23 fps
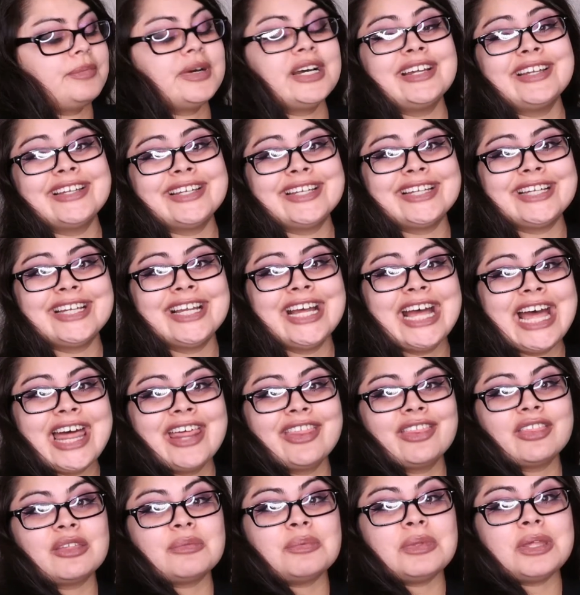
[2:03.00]
but
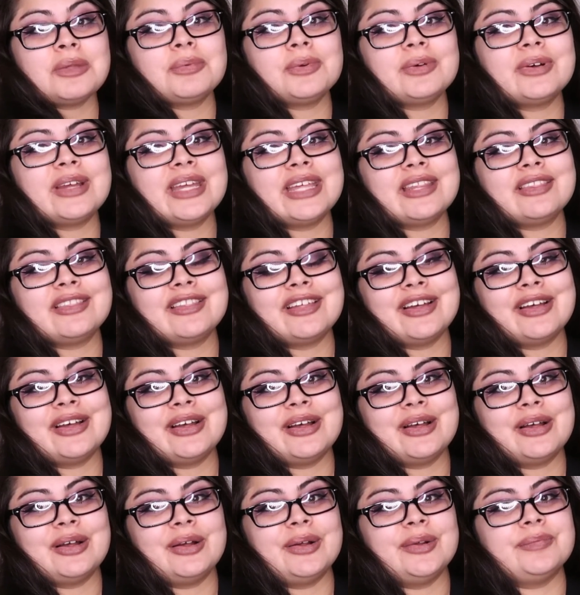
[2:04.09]
the people in the,
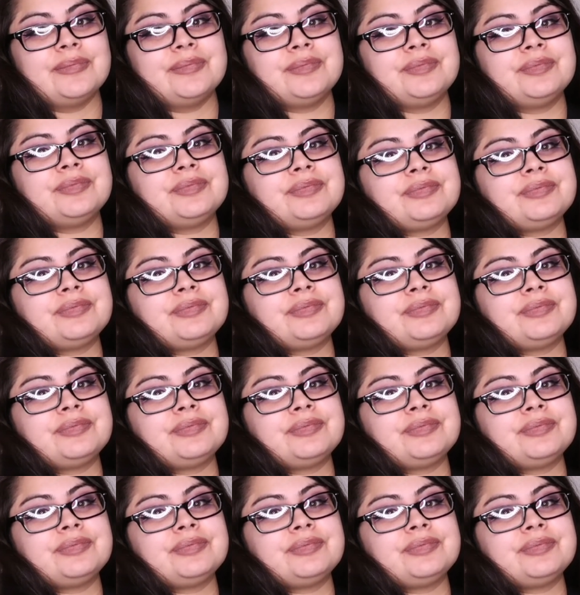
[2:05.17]
um,